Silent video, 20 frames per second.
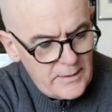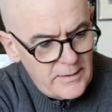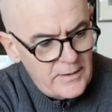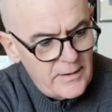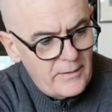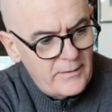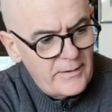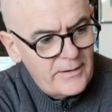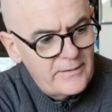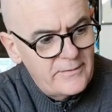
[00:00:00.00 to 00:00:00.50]

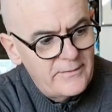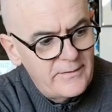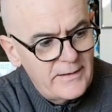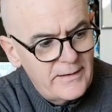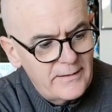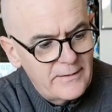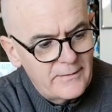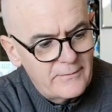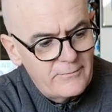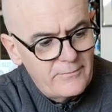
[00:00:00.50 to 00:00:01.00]

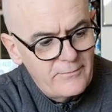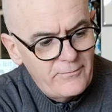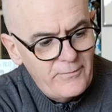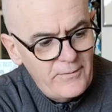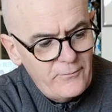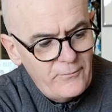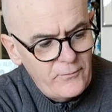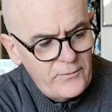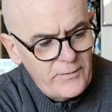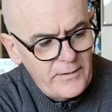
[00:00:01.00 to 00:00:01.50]

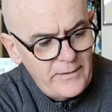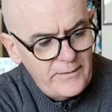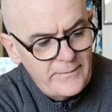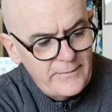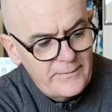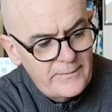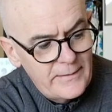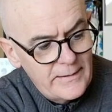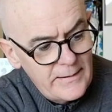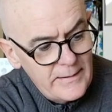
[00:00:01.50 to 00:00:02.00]

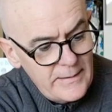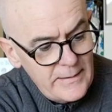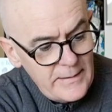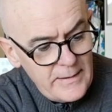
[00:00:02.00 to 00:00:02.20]
1950s.